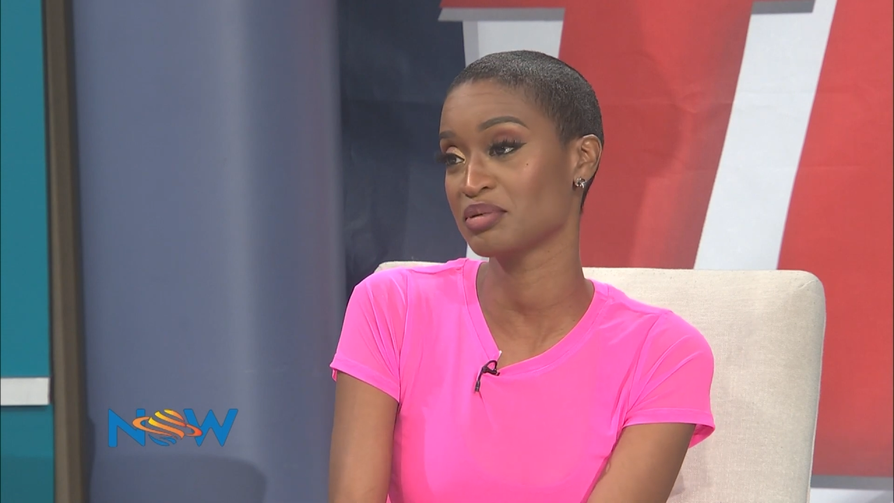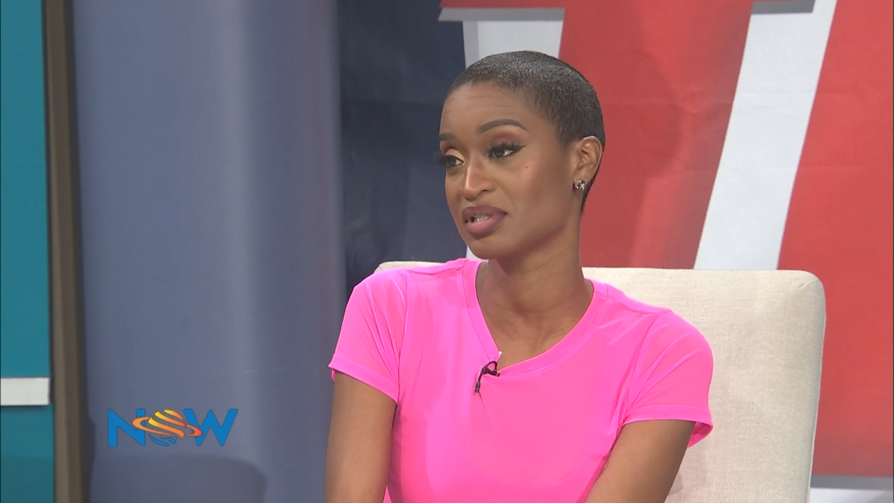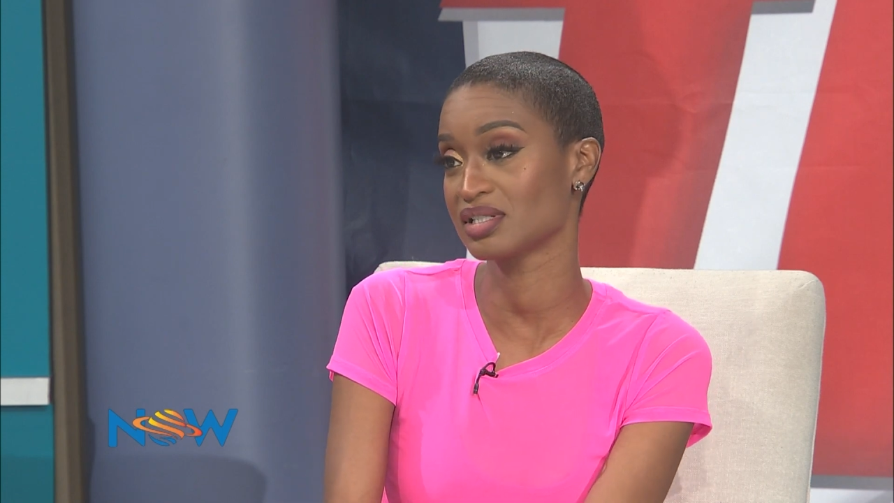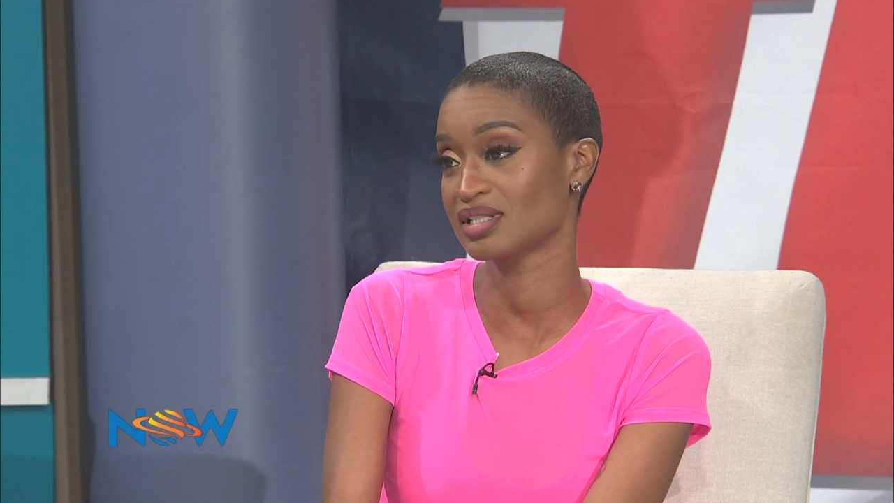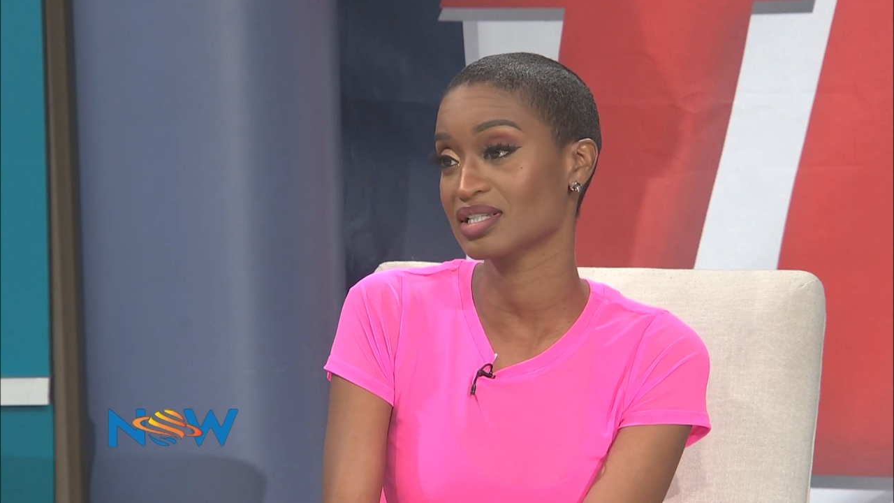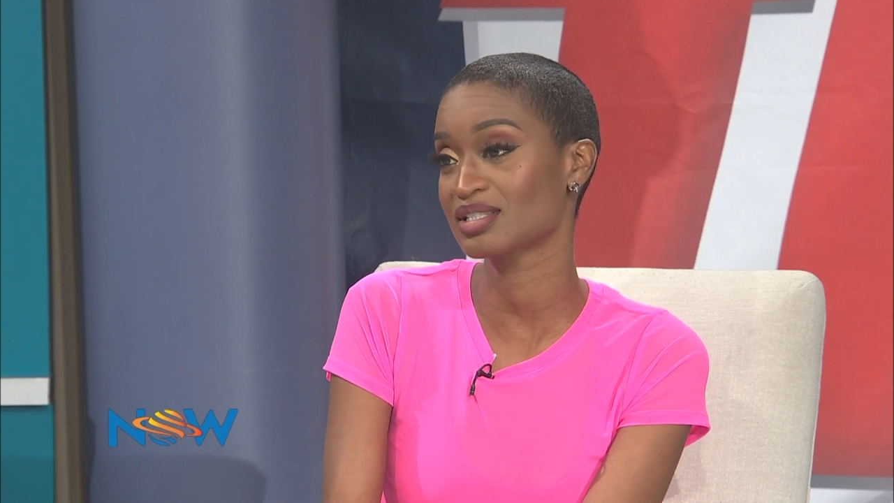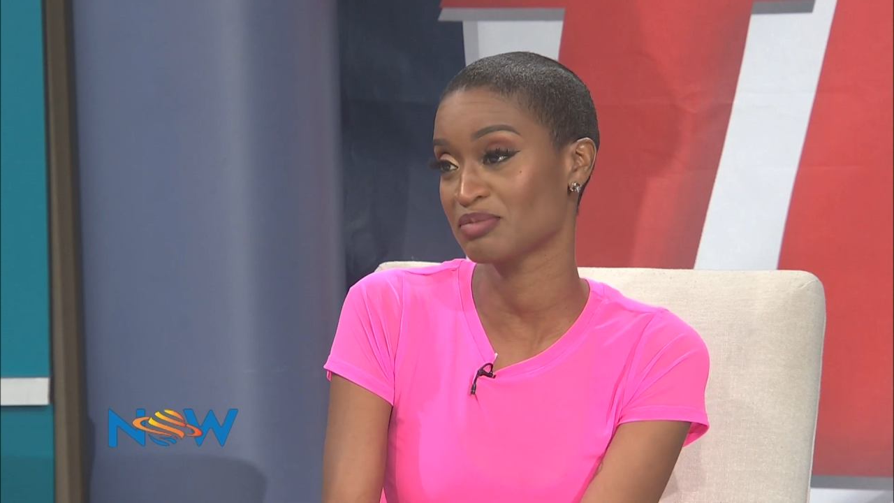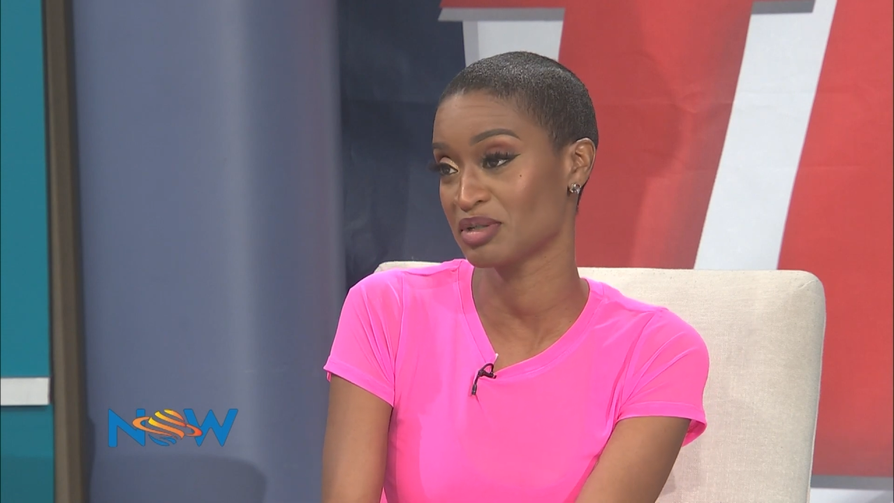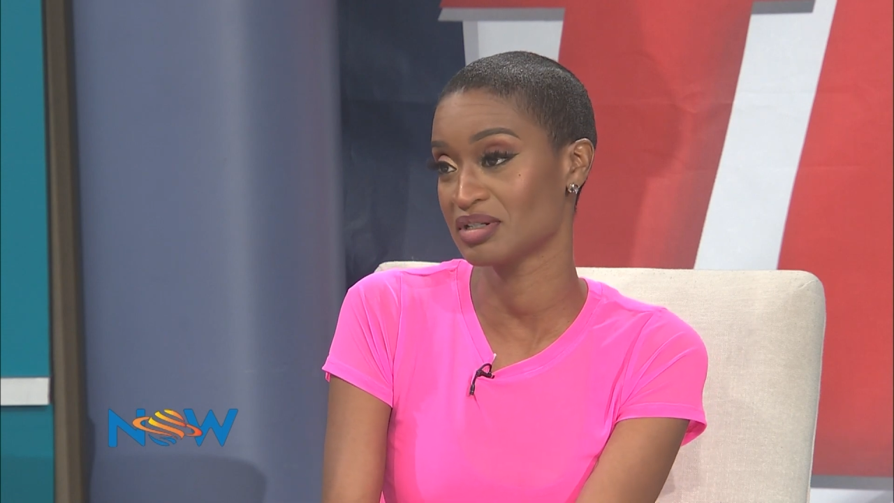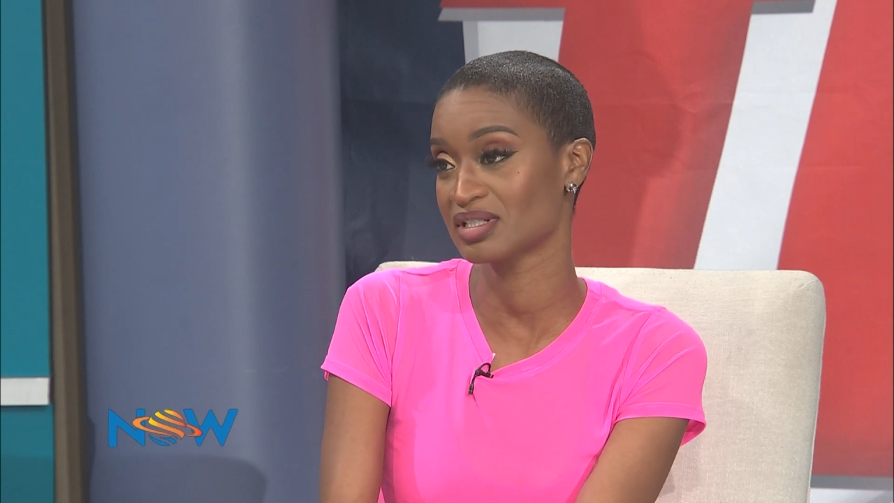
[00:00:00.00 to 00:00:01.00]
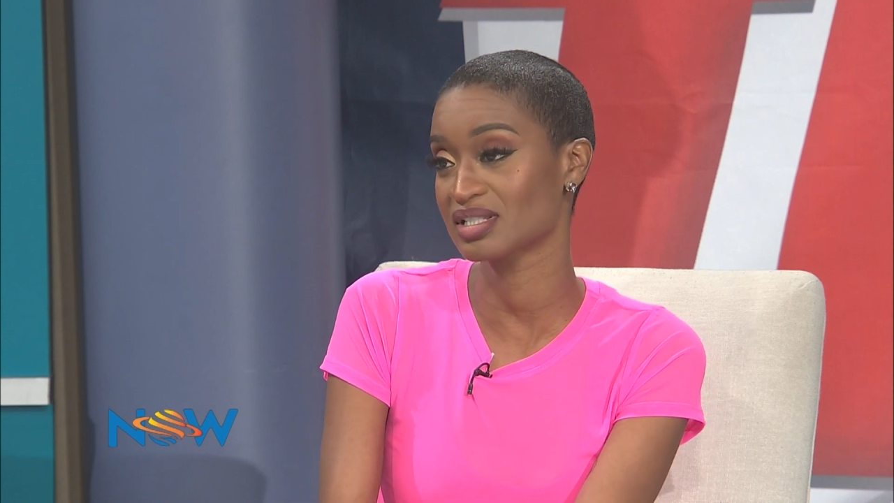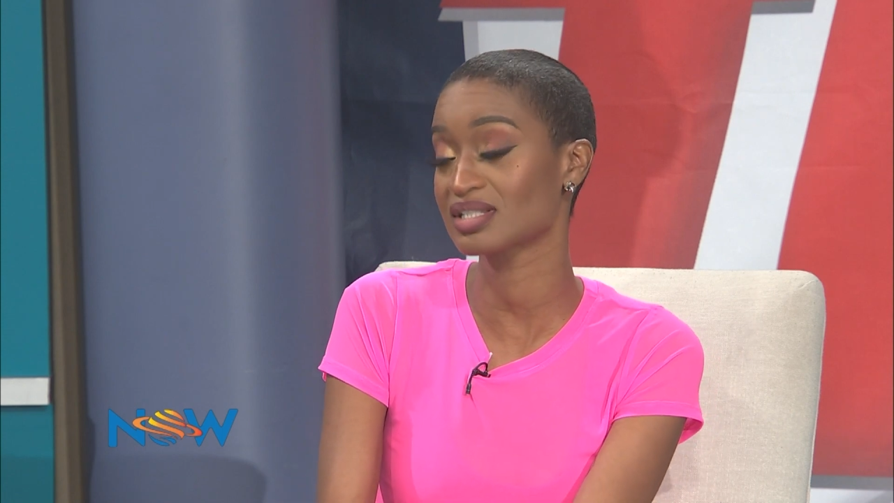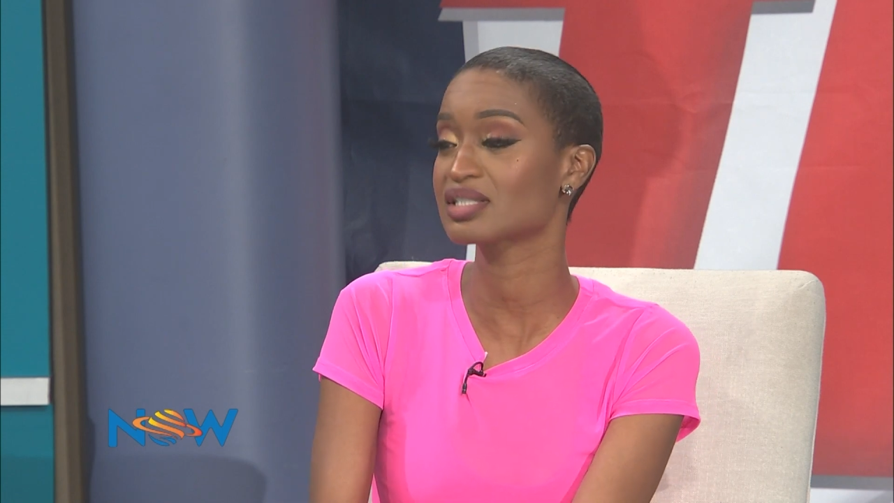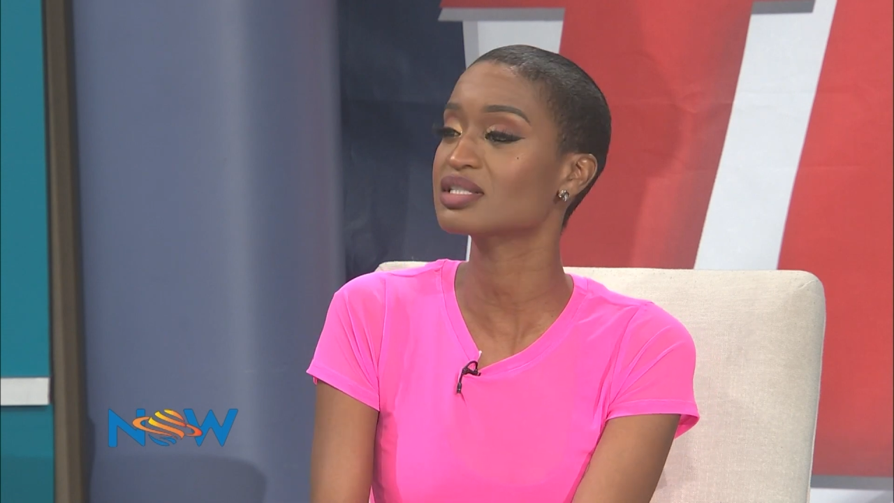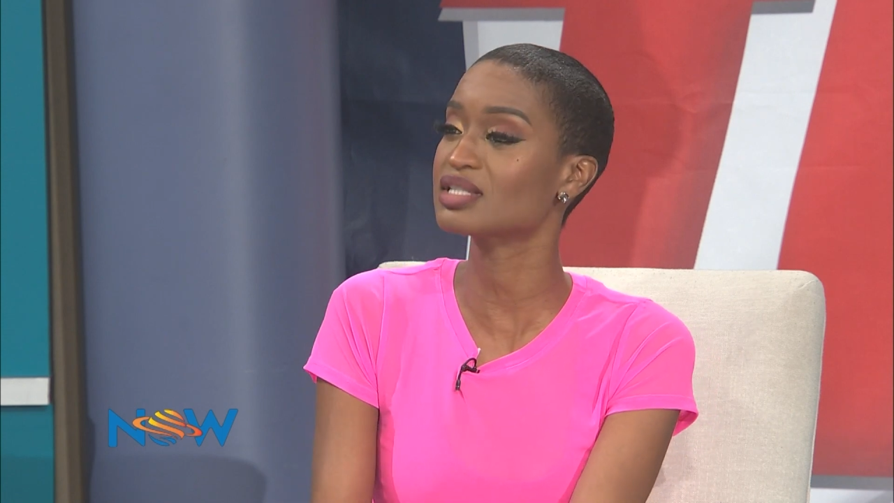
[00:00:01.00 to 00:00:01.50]
persons'
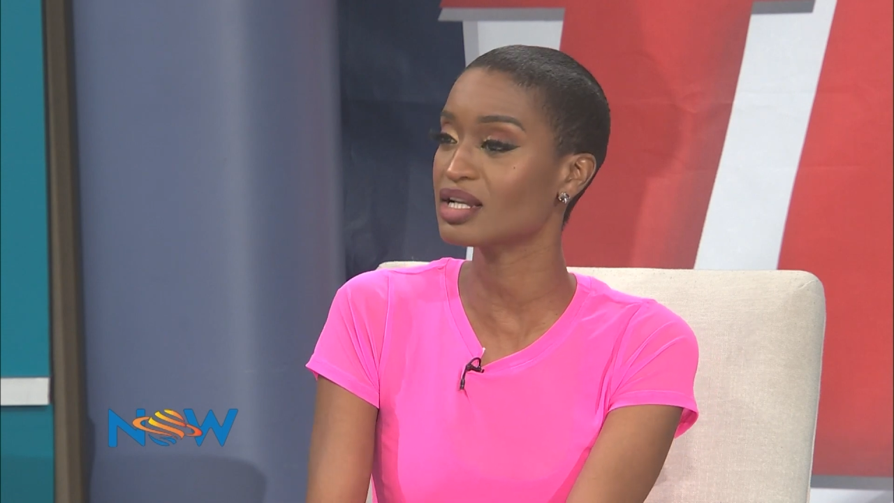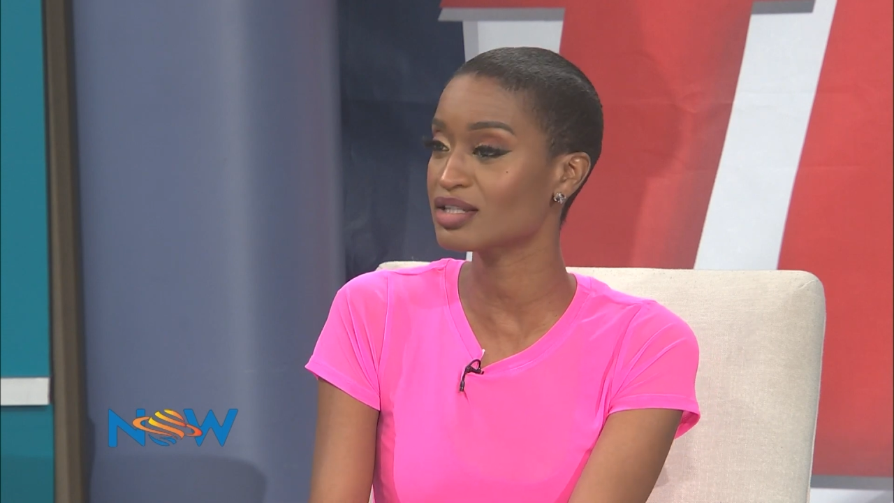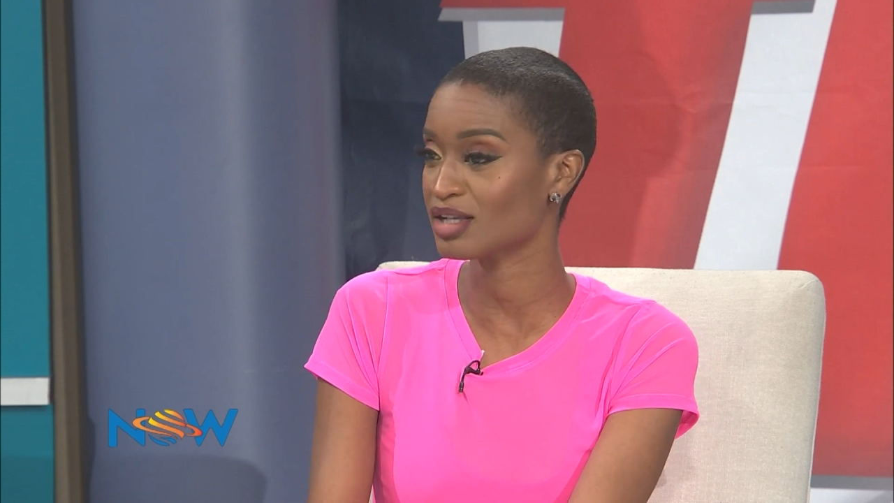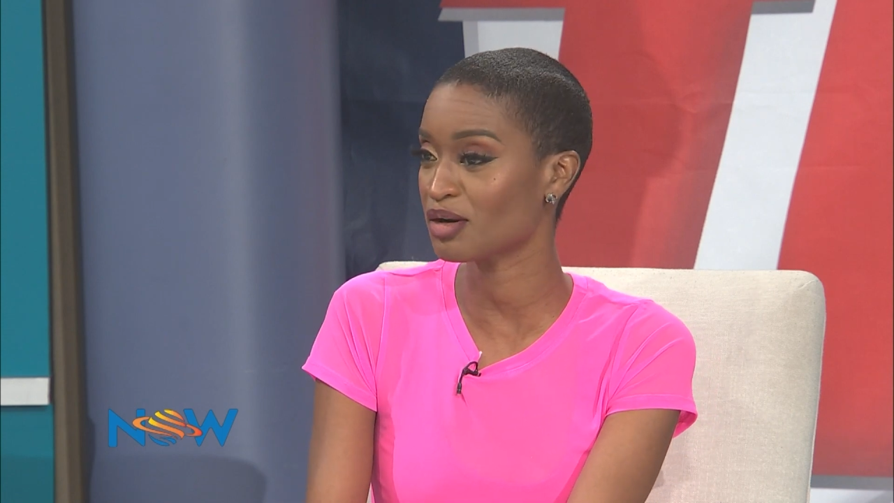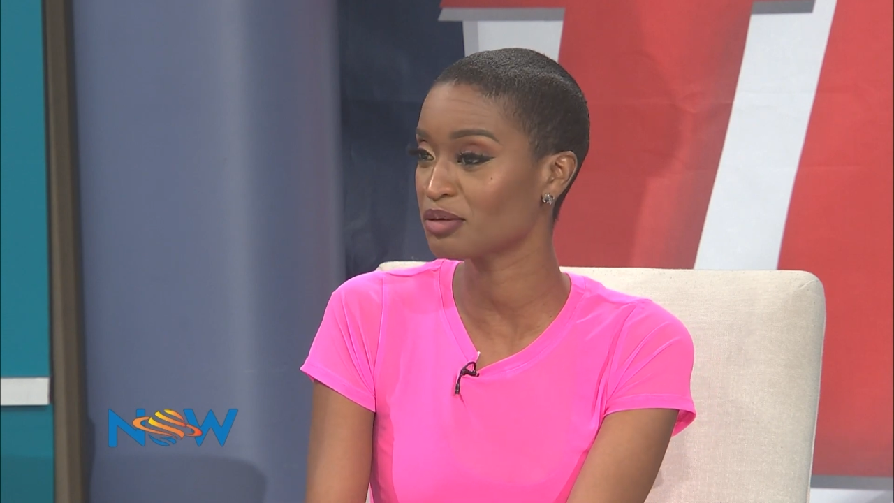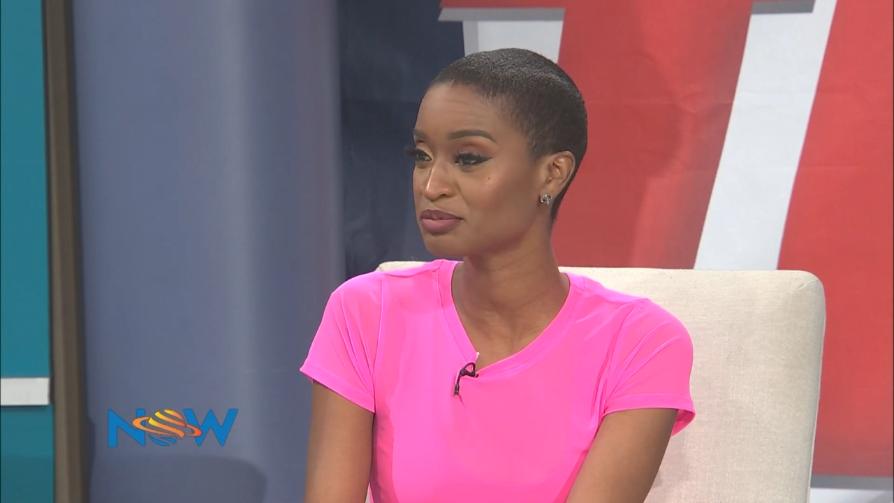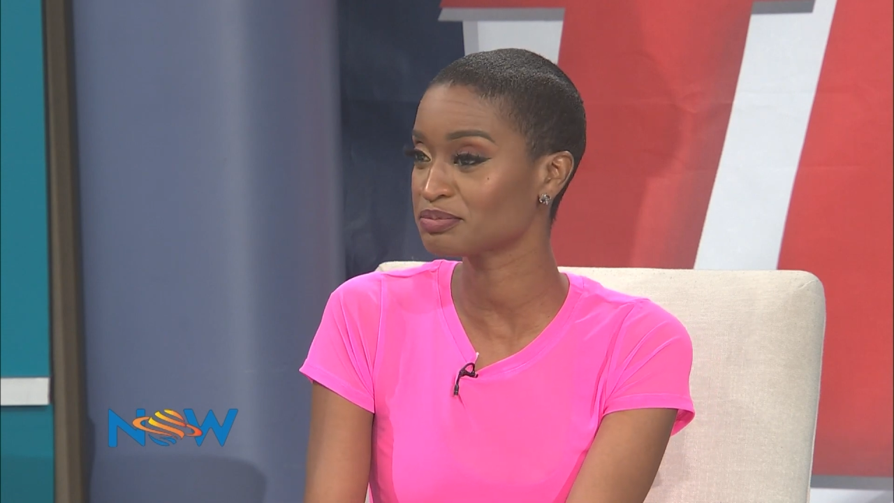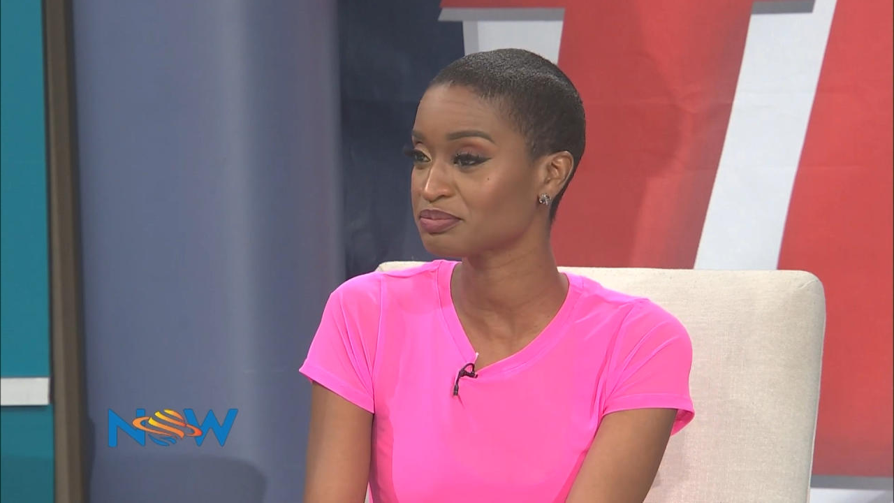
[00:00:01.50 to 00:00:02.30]
experiences. Tell us how.